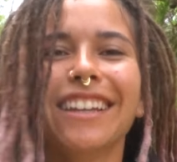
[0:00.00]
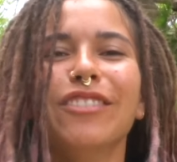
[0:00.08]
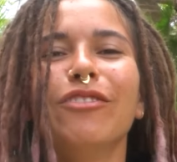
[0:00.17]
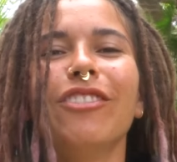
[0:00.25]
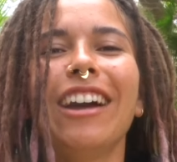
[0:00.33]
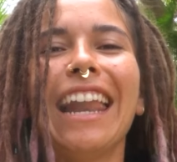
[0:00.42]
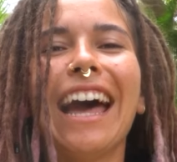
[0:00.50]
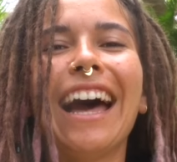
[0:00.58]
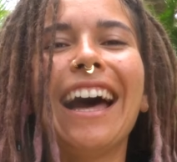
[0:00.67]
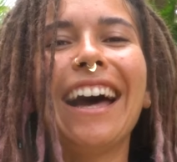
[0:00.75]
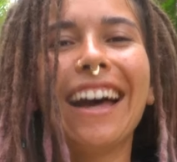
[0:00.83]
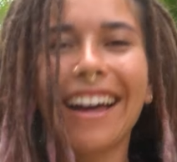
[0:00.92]

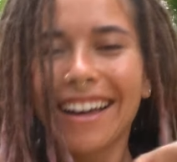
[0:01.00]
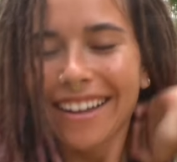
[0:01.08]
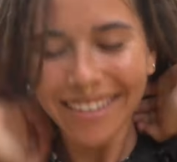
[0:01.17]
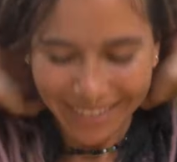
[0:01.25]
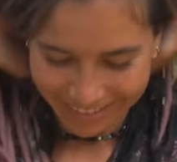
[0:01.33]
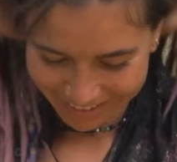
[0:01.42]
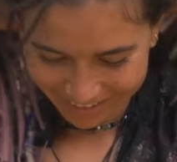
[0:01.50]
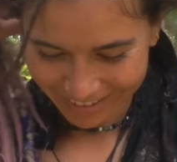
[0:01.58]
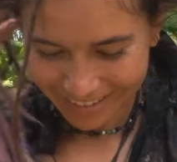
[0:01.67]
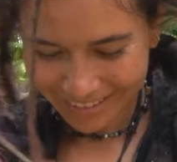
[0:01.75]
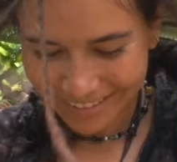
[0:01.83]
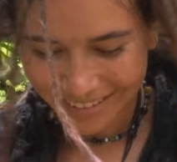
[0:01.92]
Voila!
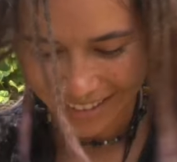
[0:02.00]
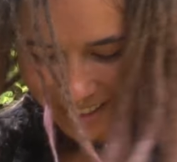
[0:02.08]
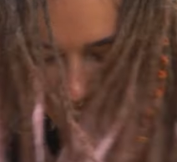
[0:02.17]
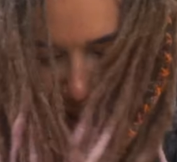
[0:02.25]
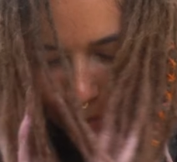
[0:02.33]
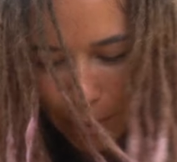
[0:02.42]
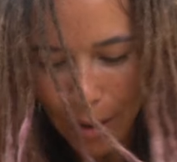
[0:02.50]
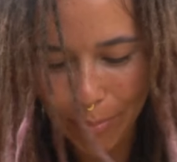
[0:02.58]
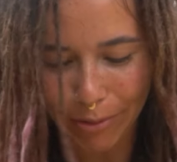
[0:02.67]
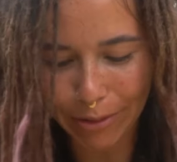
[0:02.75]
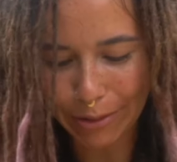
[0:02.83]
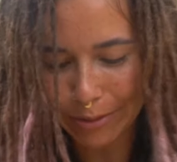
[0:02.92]
It's
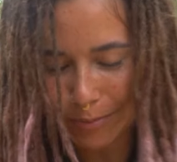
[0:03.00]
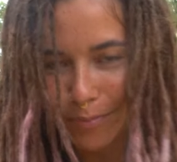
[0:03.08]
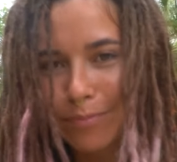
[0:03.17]
purple.